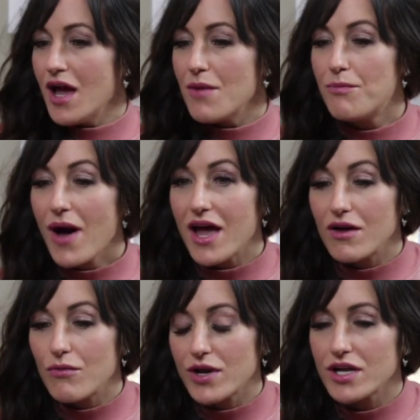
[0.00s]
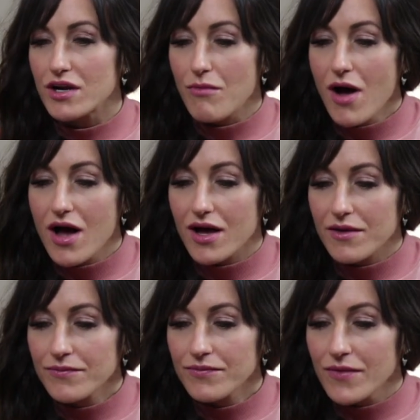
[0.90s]
But when you're a
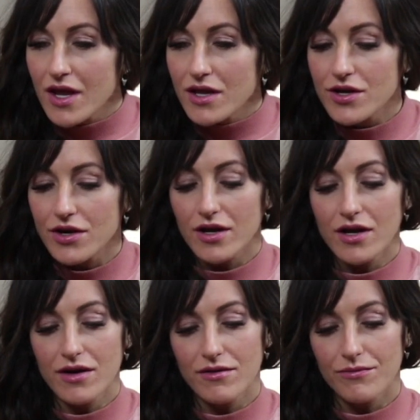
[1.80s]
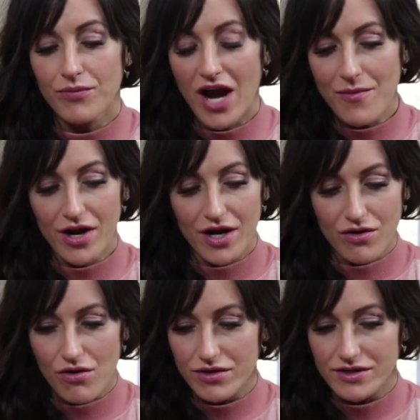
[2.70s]
mom, your primary
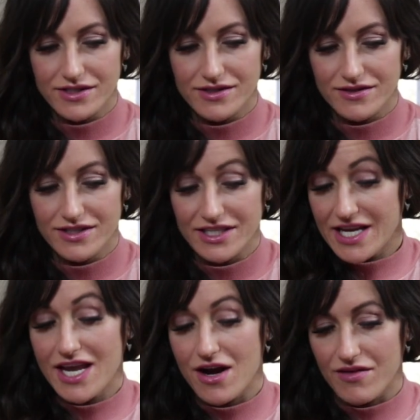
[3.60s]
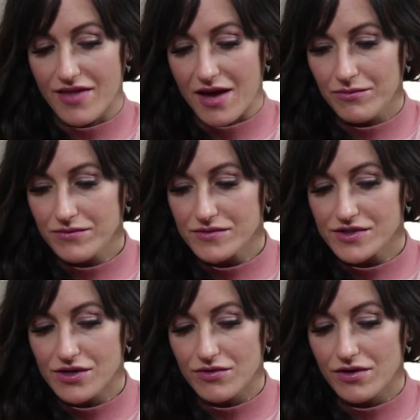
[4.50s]
goal is to take care of them.
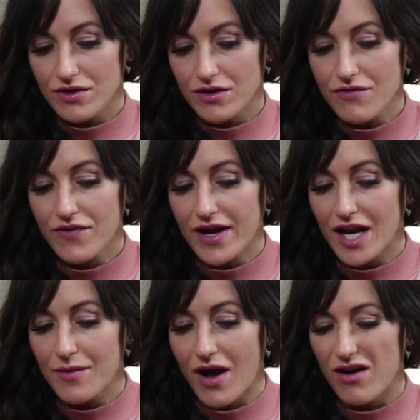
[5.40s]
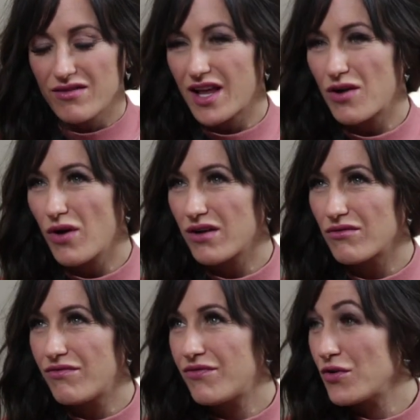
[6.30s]
So you forget about like
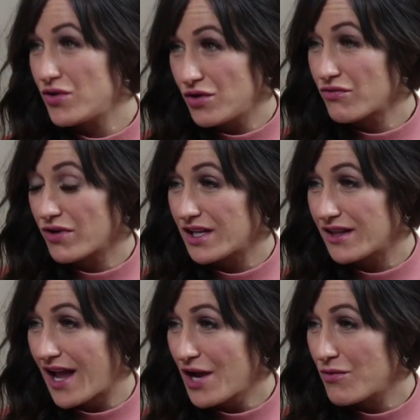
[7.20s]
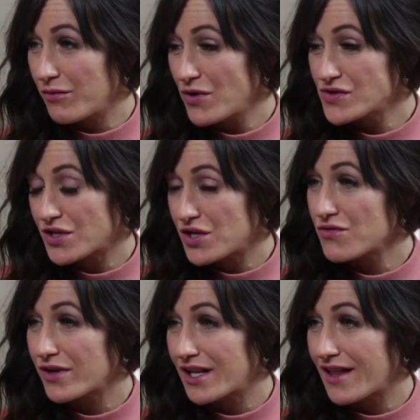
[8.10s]
what food you really like, what music you
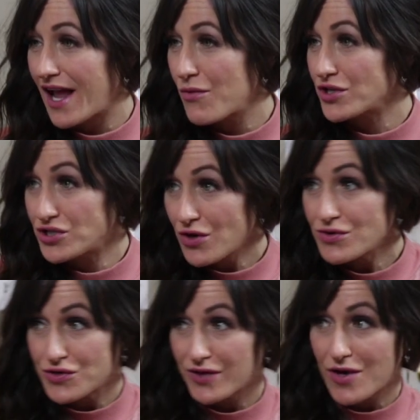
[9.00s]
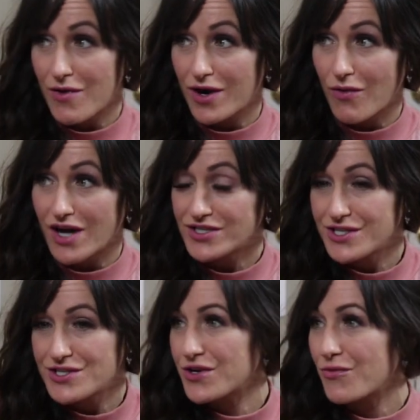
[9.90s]
really like, what shows you really want to watch, because
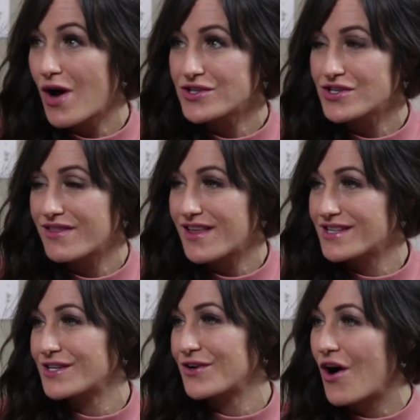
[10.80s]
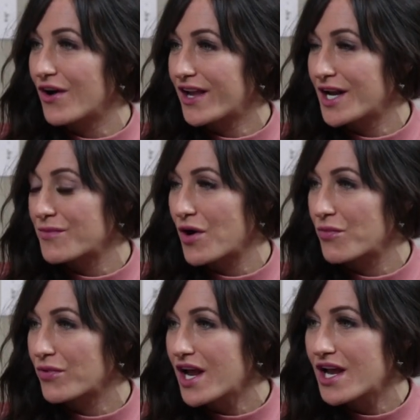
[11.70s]
you're watching things that are all kid
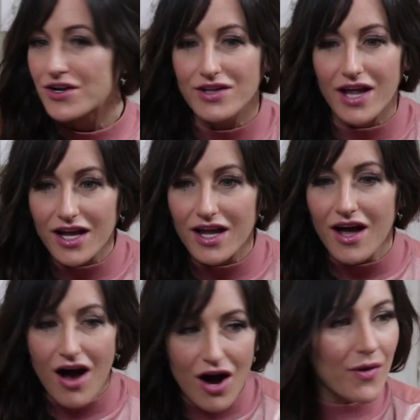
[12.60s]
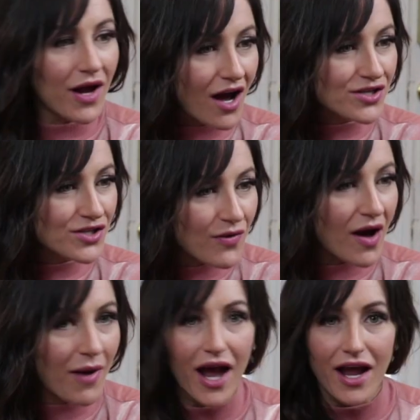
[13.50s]
appropriate, and you're like, oh my gosh, who am
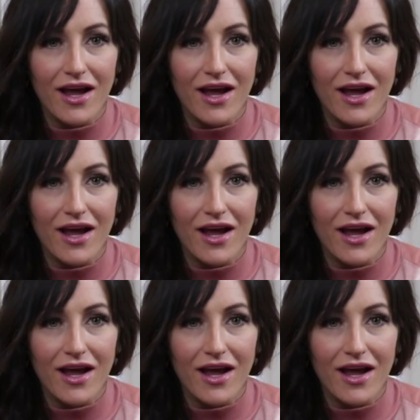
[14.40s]
I?